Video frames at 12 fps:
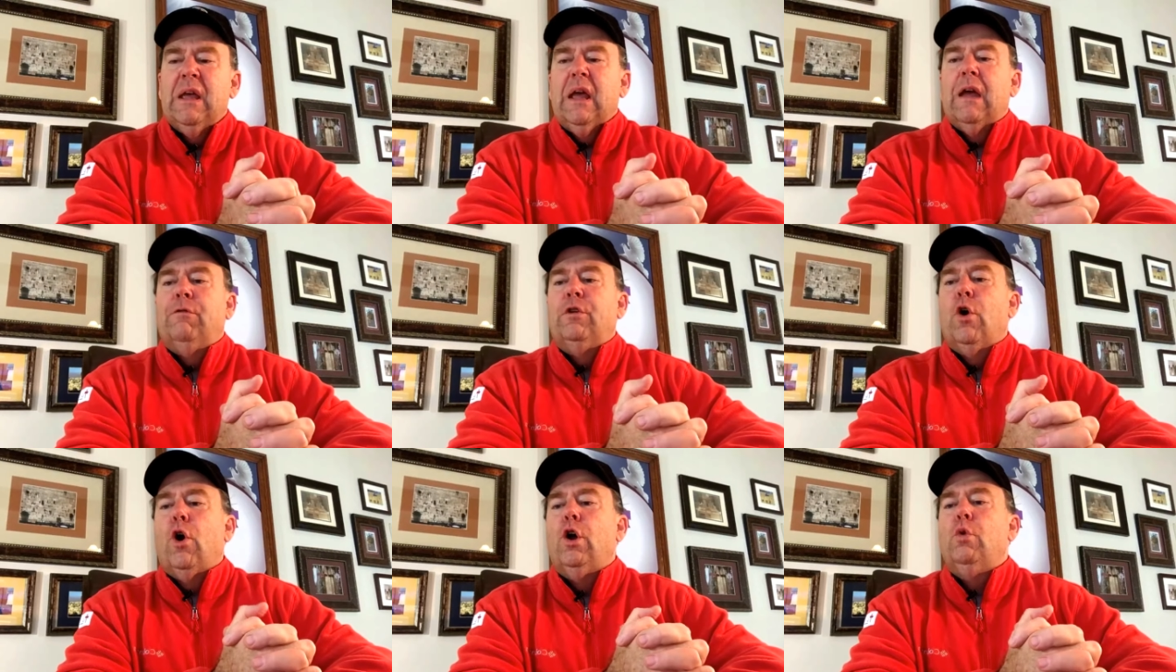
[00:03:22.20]
If
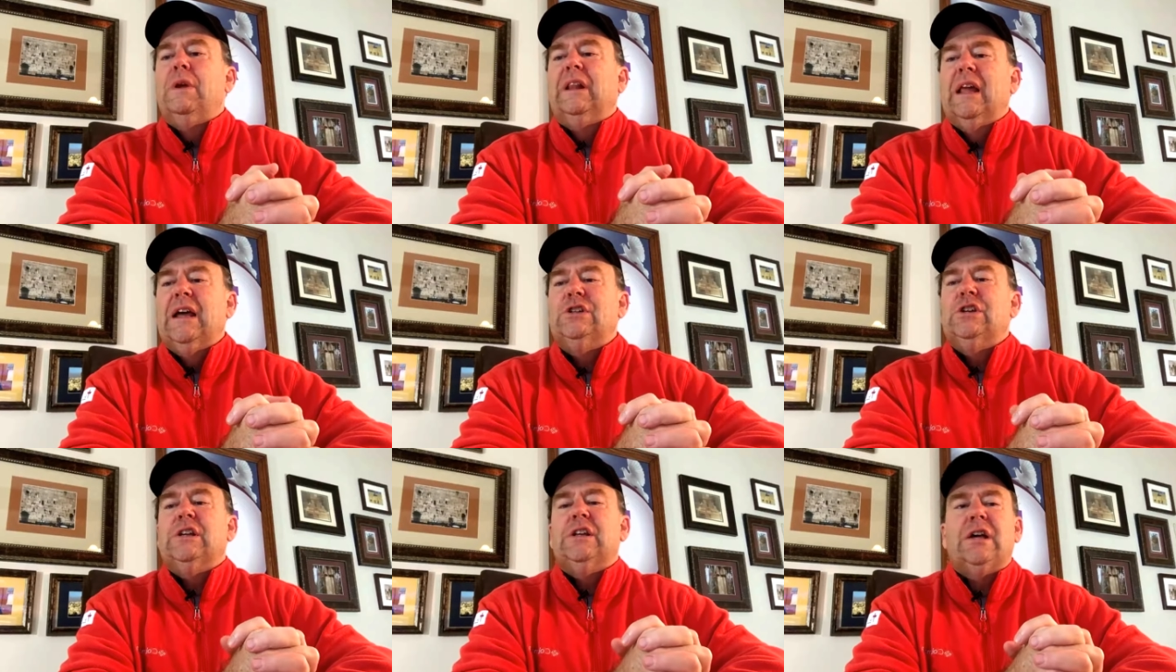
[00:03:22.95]
your
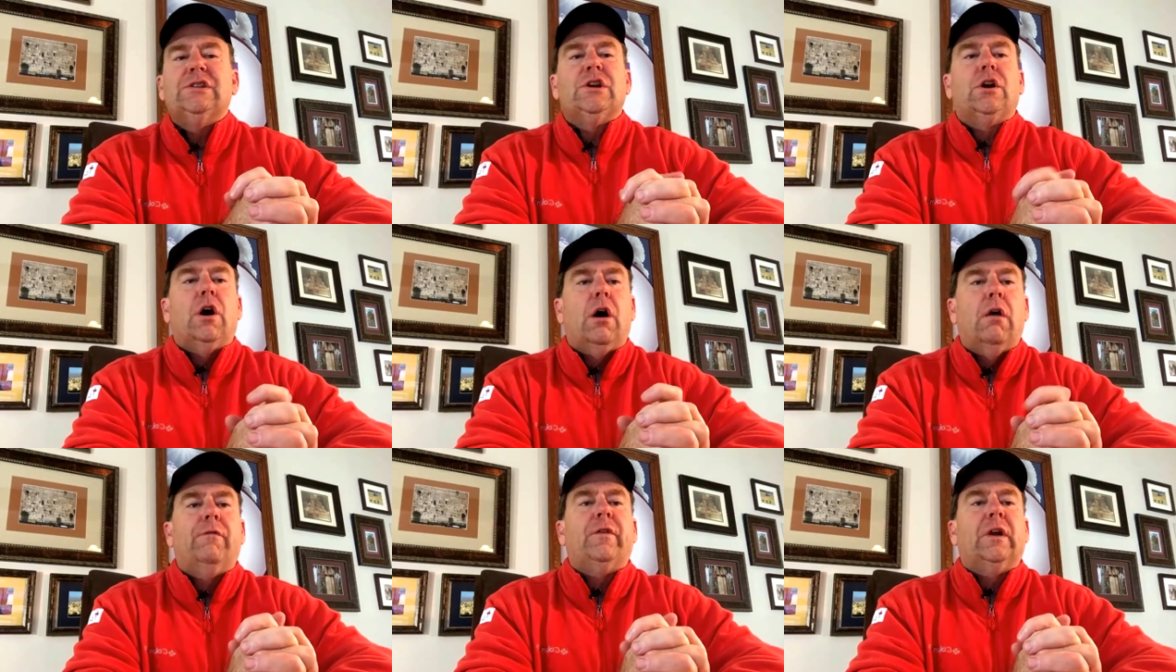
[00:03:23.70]
religion doesn't
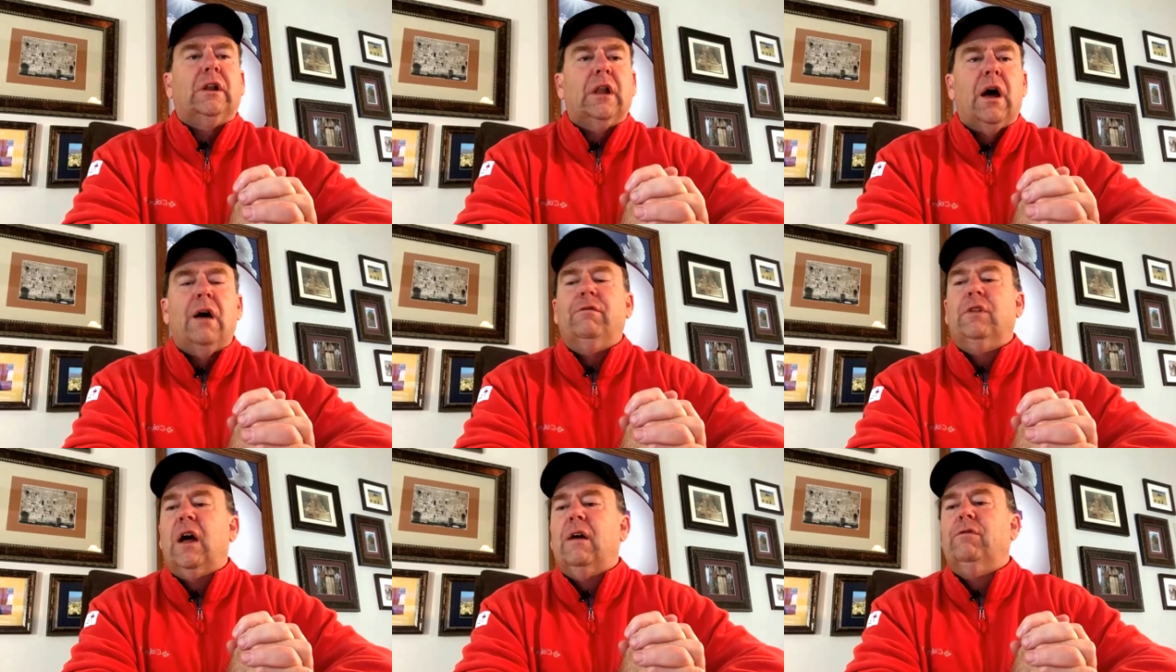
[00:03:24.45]
call for love,
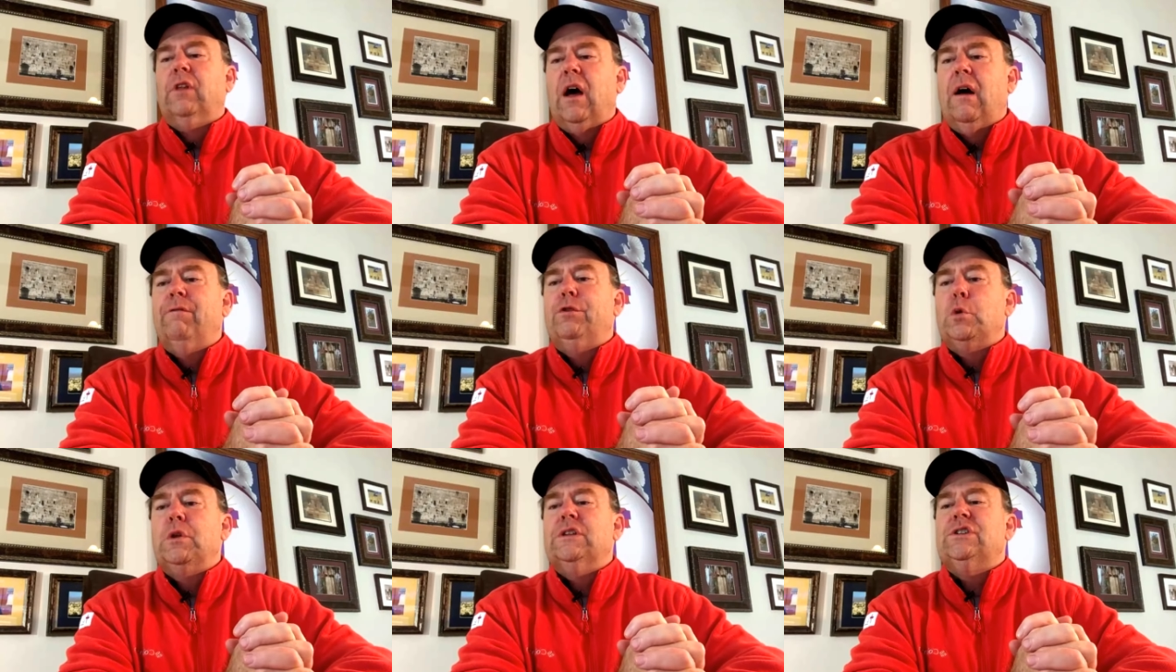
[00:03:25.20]
love, love
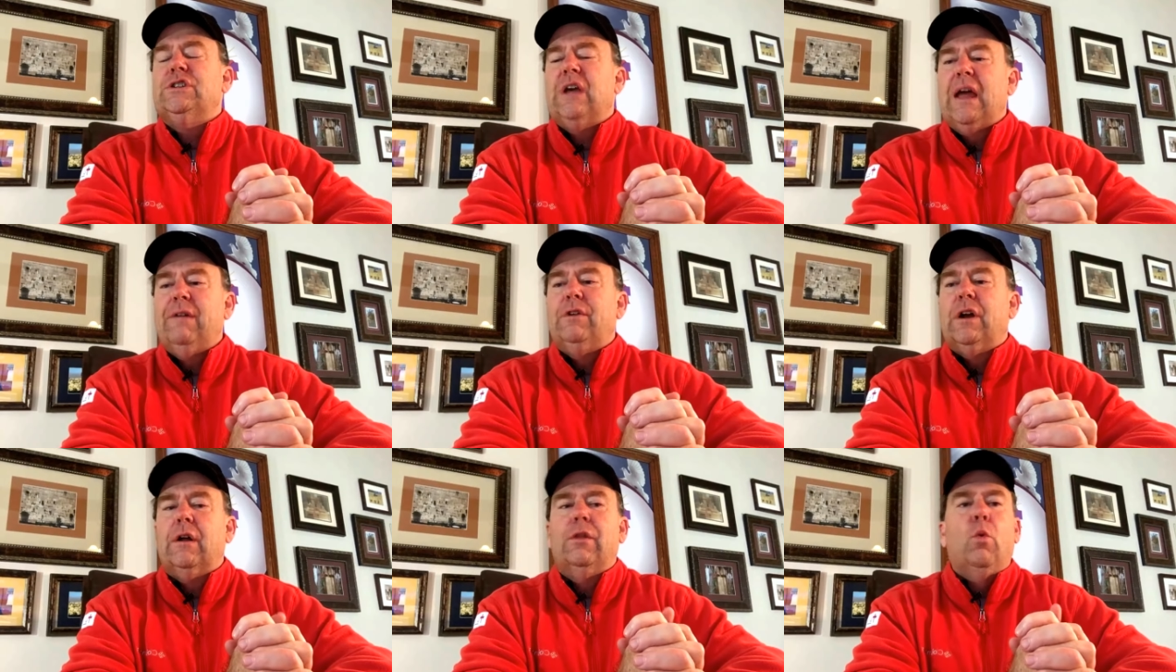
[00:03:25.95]
through the
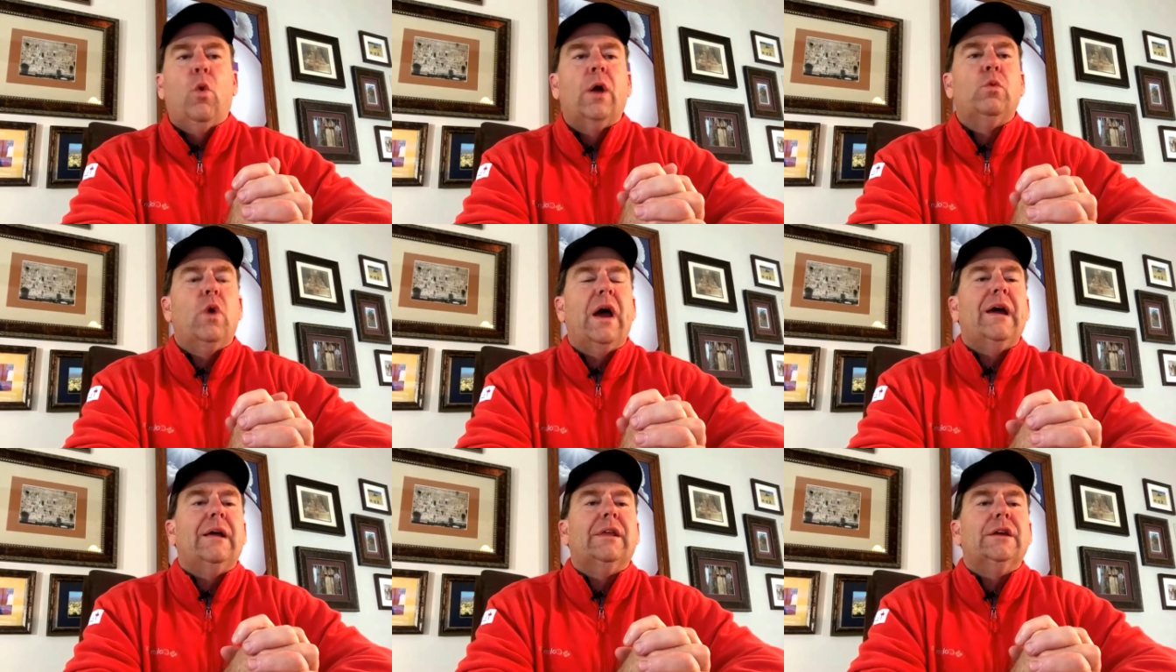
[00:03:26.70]
Savior in the one
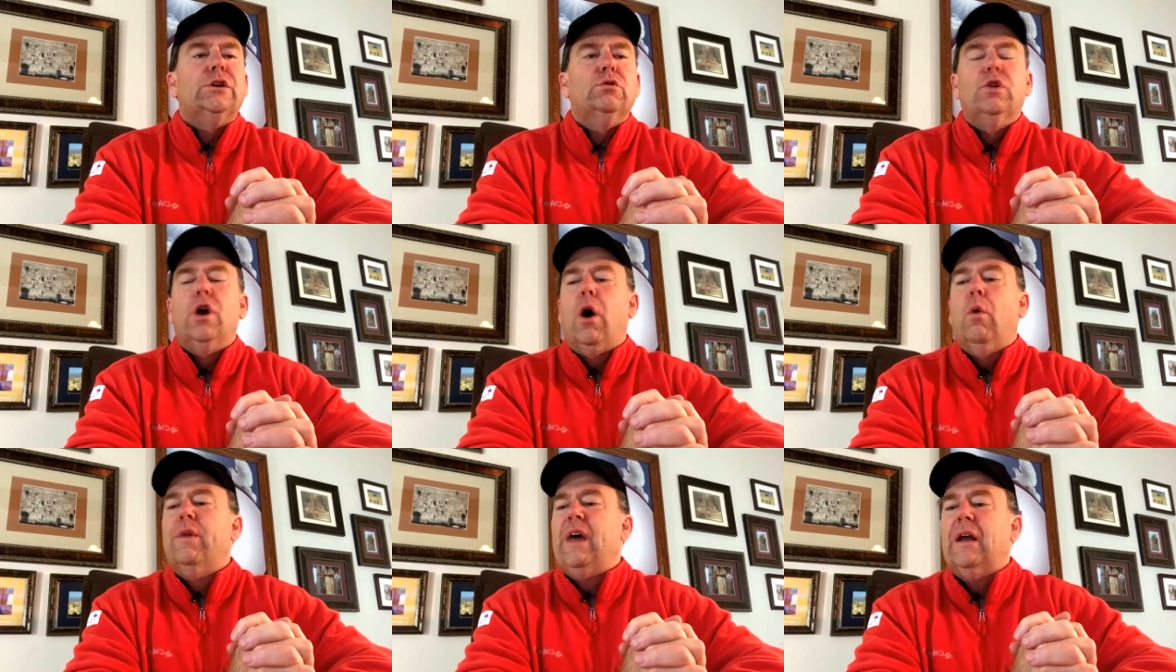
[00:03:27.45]
way that you
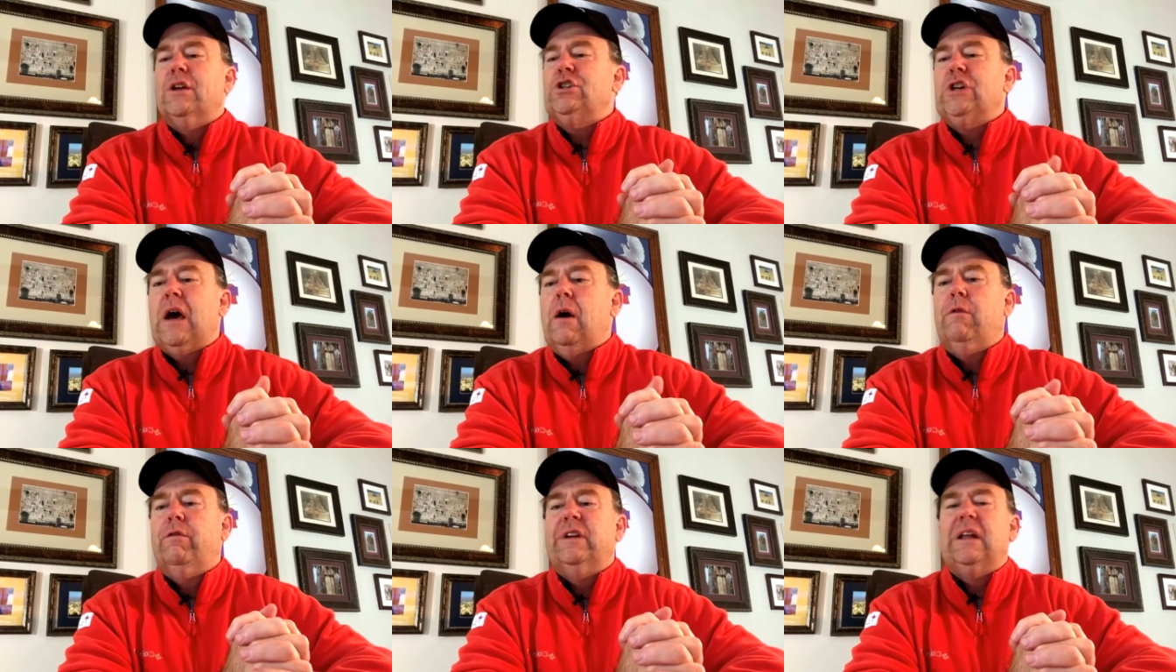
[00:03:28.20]
know without a
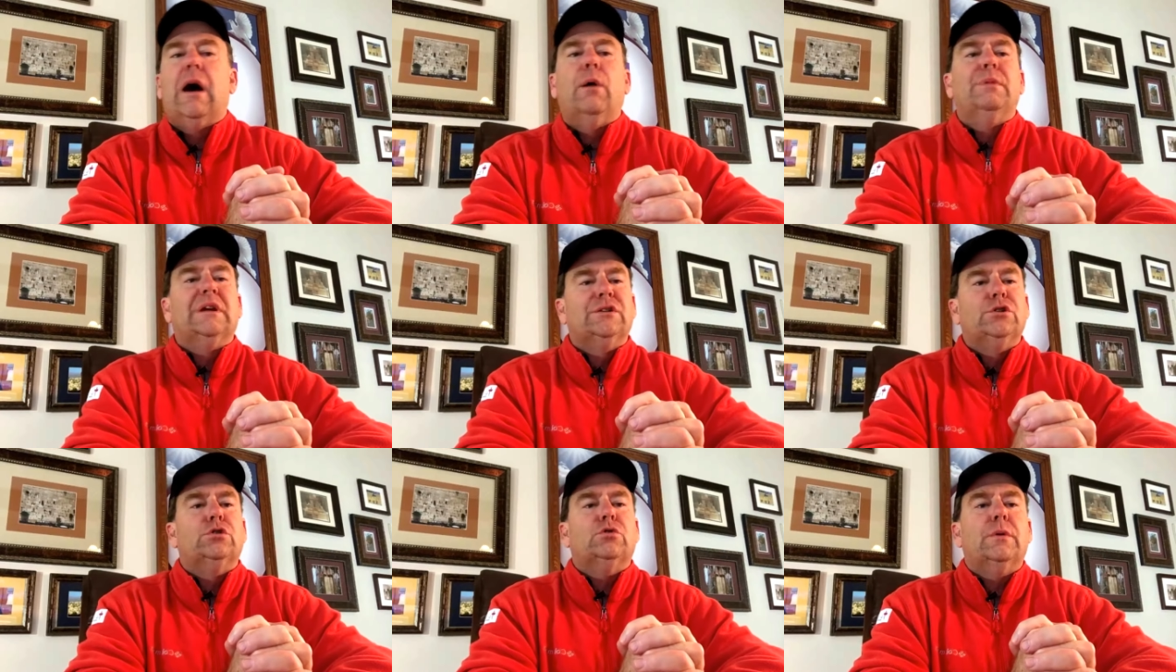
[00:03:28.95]
shadow of a doubt,
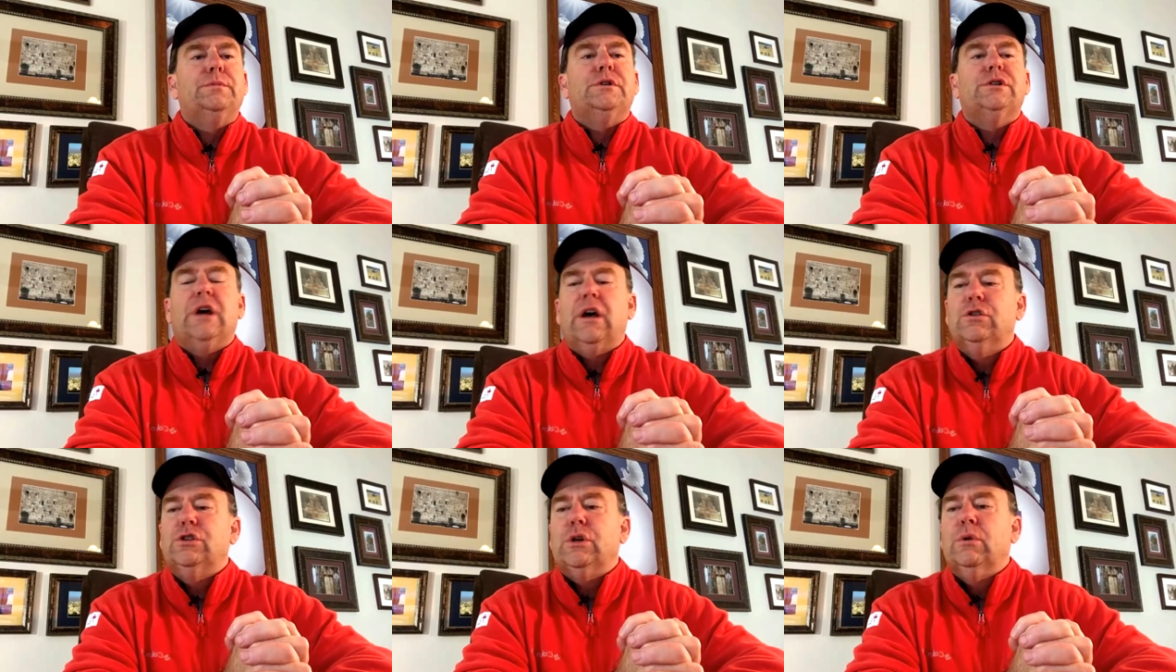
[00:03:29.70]
because the Scripture
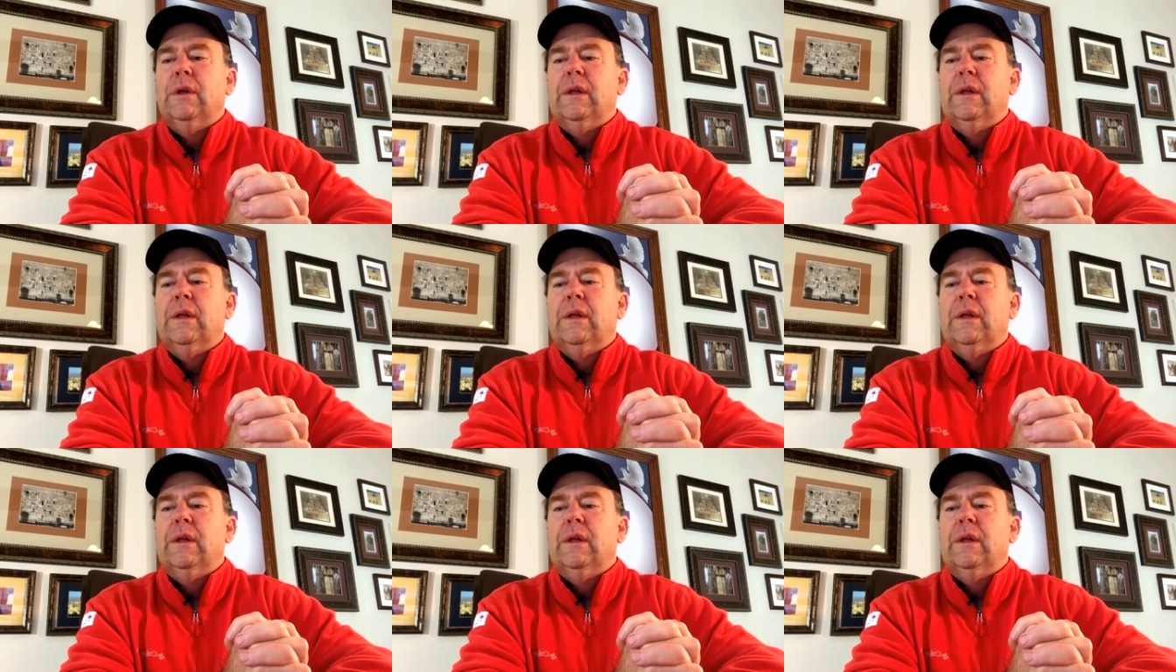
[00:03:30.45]
tells you,